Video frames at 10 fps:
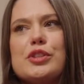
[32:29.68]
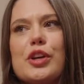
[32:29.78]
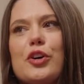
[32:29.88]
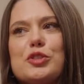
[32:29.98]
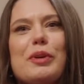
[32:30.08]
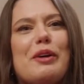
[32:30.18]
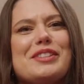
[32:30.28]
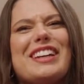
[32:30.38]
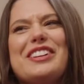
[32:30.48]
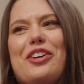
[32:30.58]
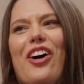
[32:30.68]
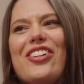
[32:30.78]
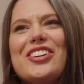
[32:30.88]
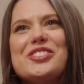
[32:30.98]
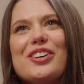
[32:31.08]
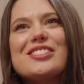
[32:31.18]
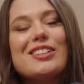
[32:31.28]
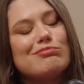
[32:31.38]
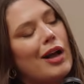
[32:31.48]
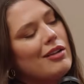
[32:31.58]
I was stoked. But I was like in college, so I was
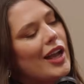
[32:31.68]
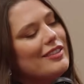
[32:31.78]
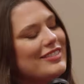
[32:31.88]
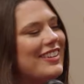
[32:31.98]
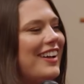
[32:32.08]
like, okay.